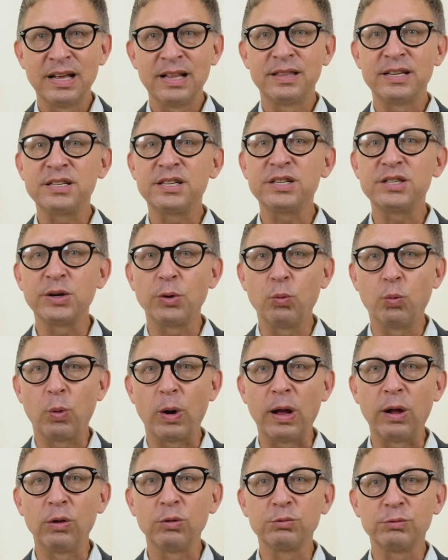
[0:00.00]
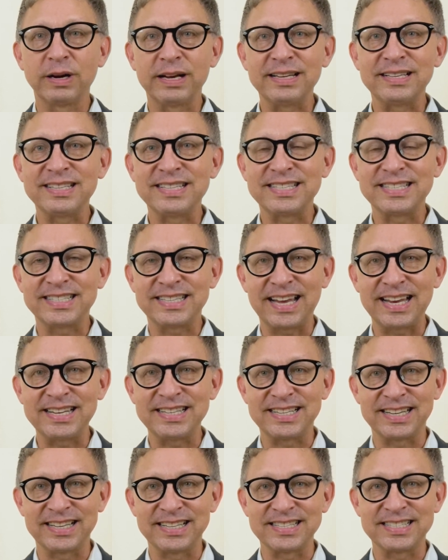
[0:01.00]
This is a well-written
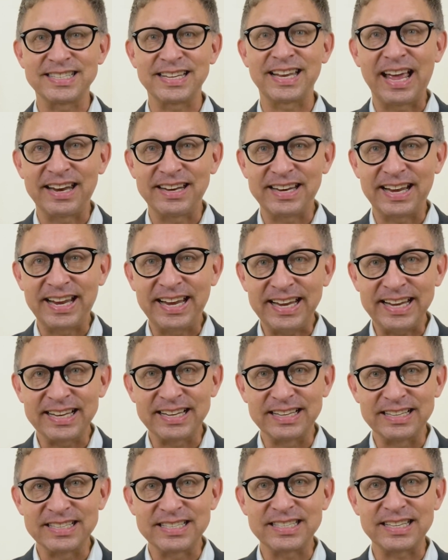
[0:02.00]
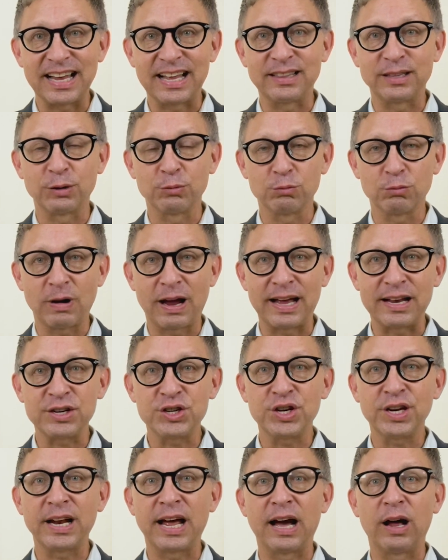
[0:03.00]
sentence and hints at the
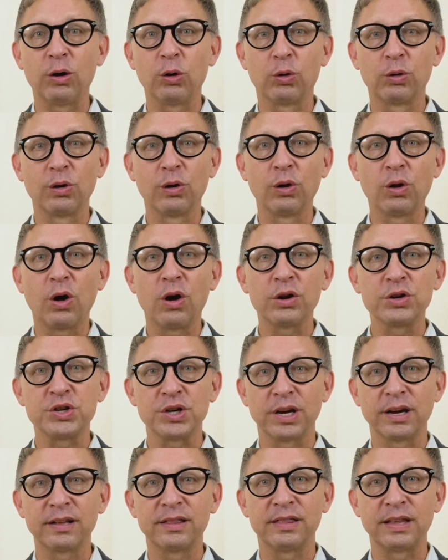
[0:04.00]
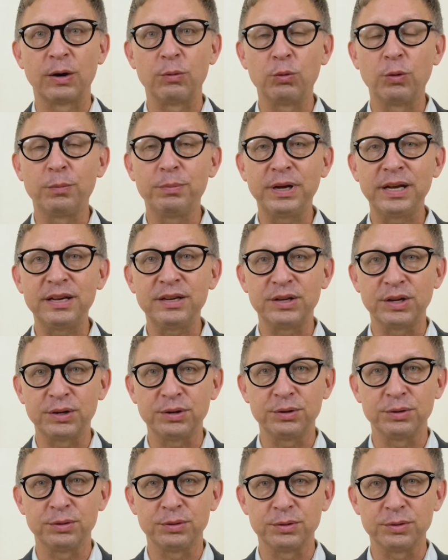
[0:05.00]
rationale or logic that will be
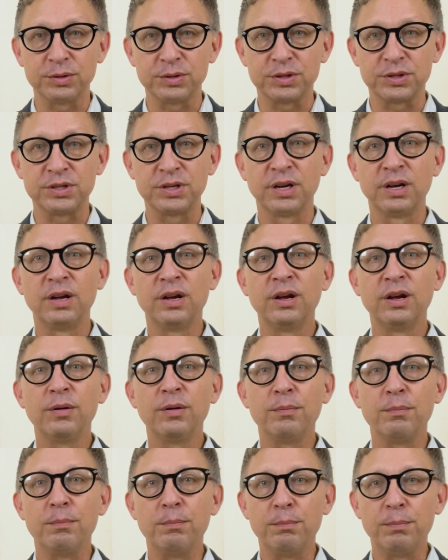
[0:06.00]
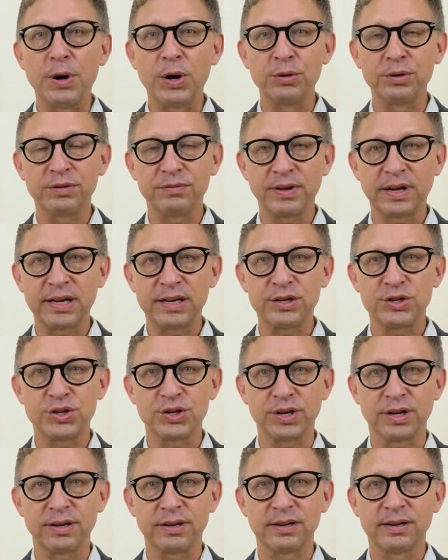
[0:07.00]
used.
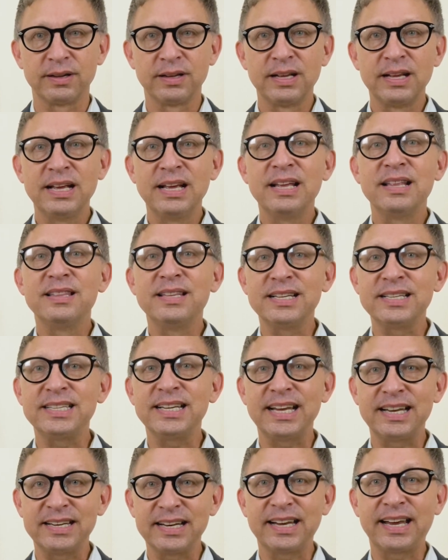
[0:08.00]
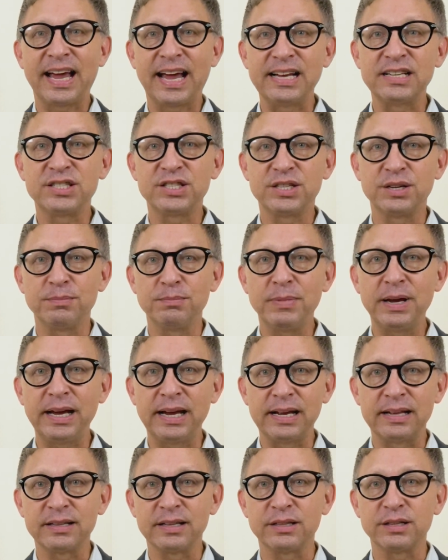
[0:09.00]
Motivation. This indicates to
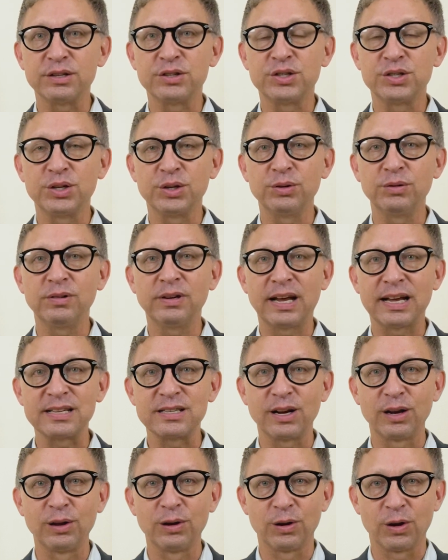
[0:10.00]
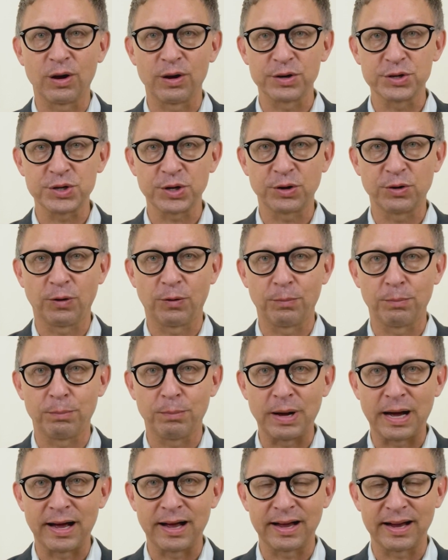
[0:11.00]
me that the student has a logical
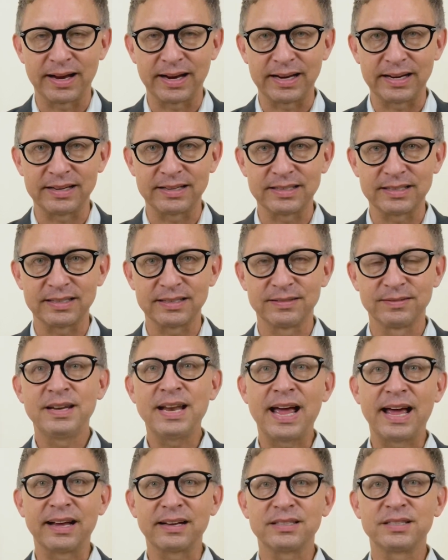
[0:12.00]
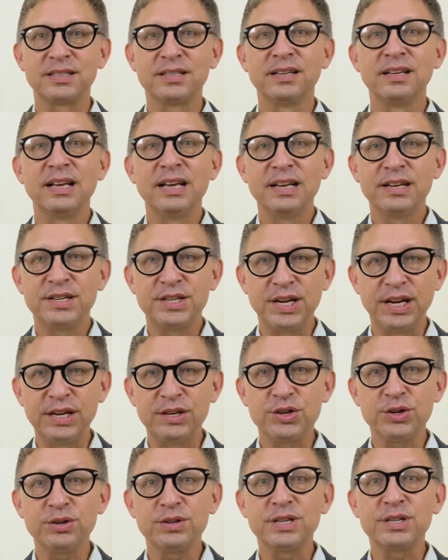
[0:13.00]
mind. Next,
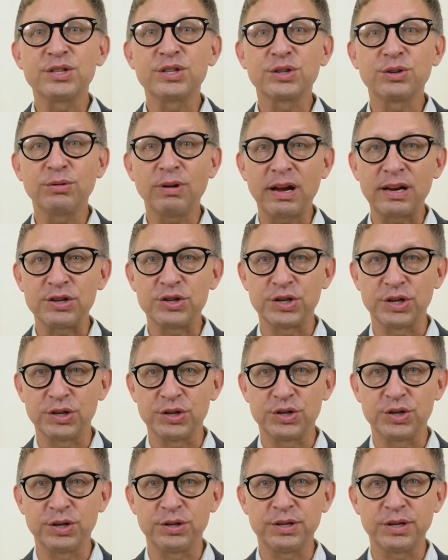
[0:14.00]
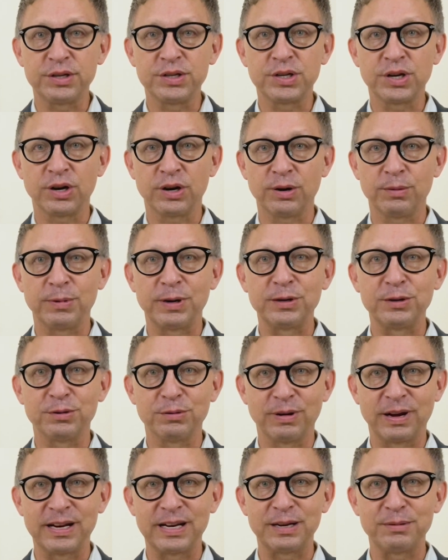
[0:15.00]
teacher discretion should determine
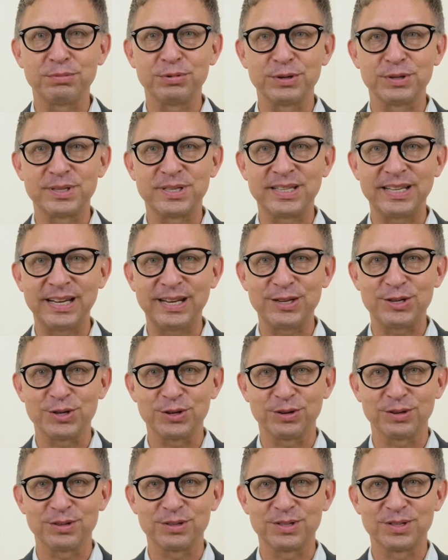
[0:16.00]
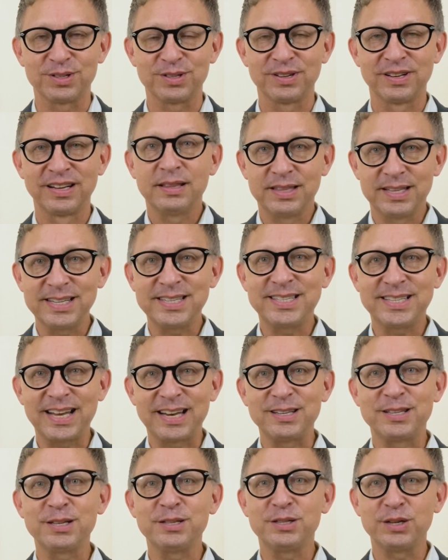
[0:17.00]
grading procedures. This
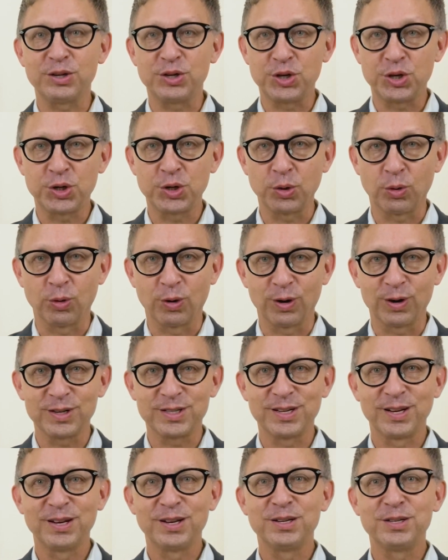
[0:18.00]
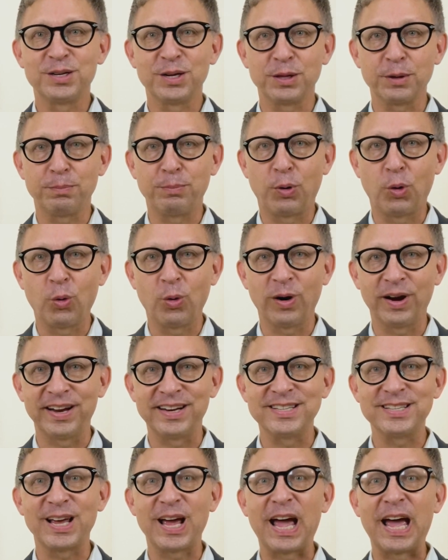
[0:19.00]
sentence is short, to the
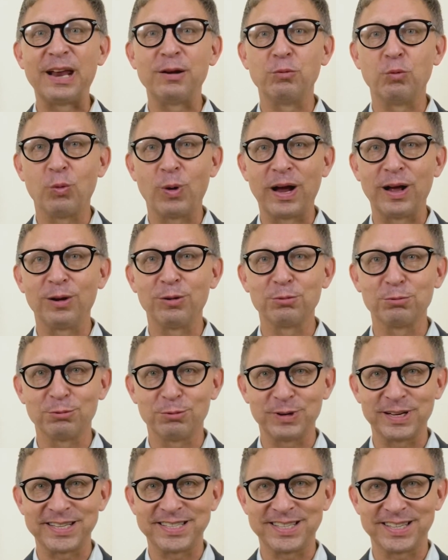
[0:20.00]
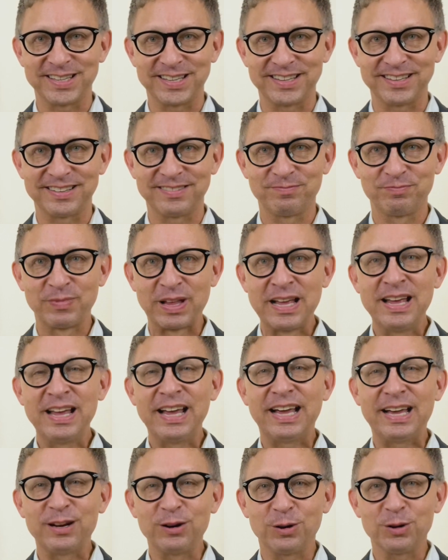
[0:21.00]
point, and well written.
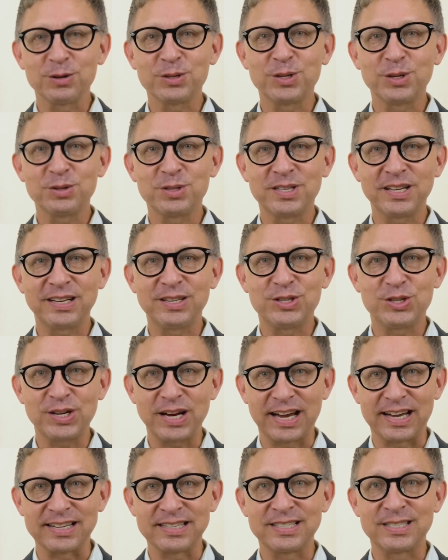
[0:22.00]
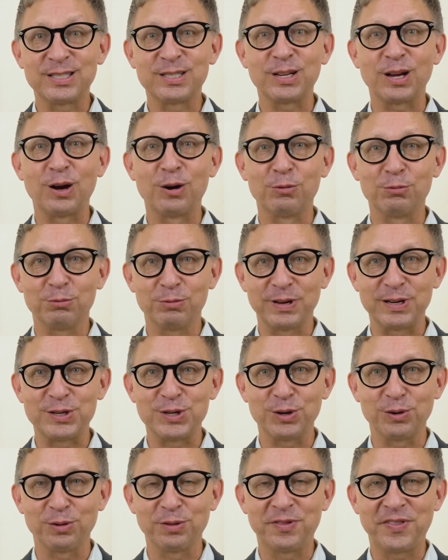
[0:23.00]
It also suggests
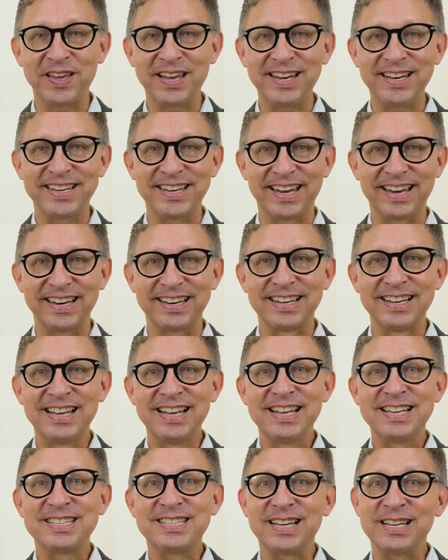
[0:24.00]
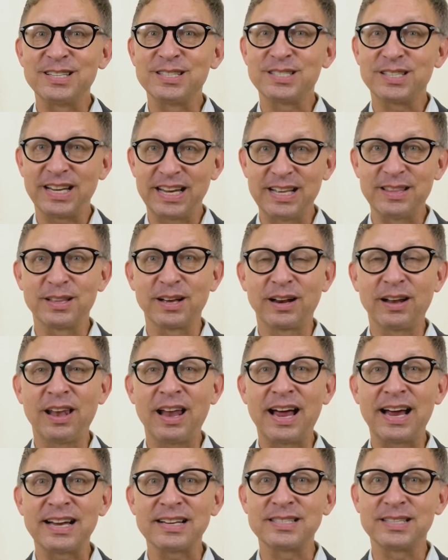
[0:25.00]
original thinking, since in the
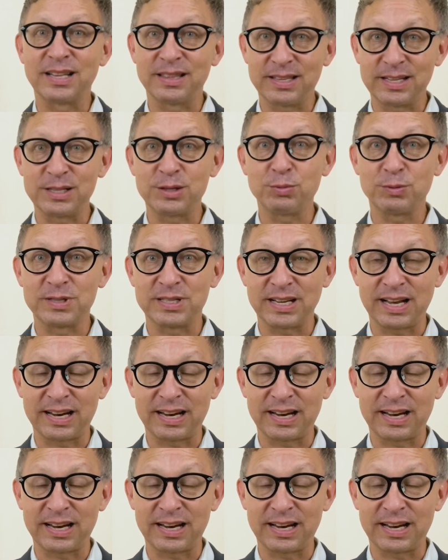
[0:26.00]
class that this was